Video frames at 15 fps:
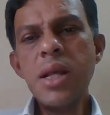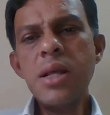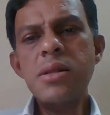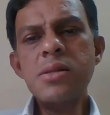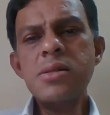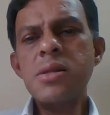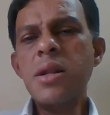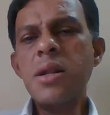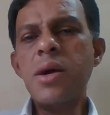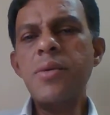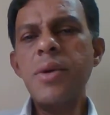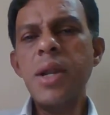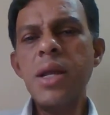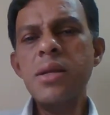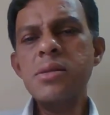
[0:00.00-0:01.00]
the
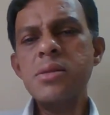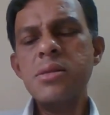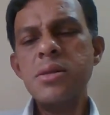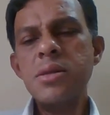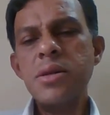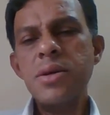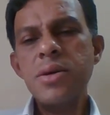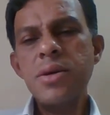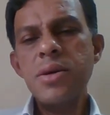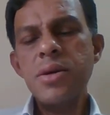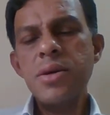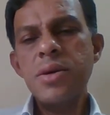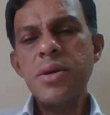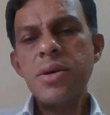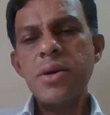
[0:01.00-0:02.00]
surroundings
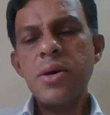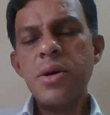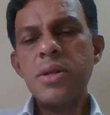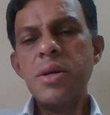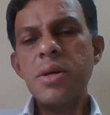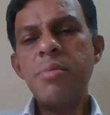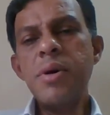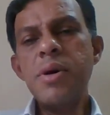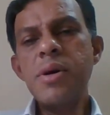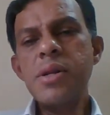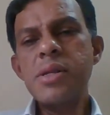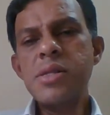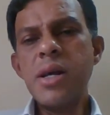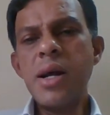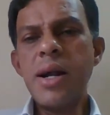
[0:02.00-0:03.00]
on the
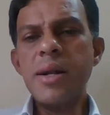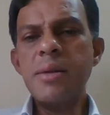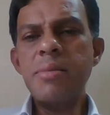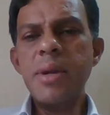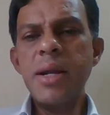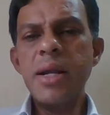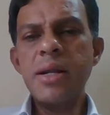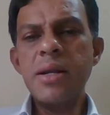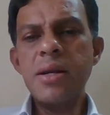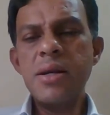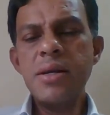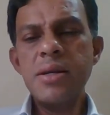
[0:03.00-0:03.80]
pulse, heartbeat,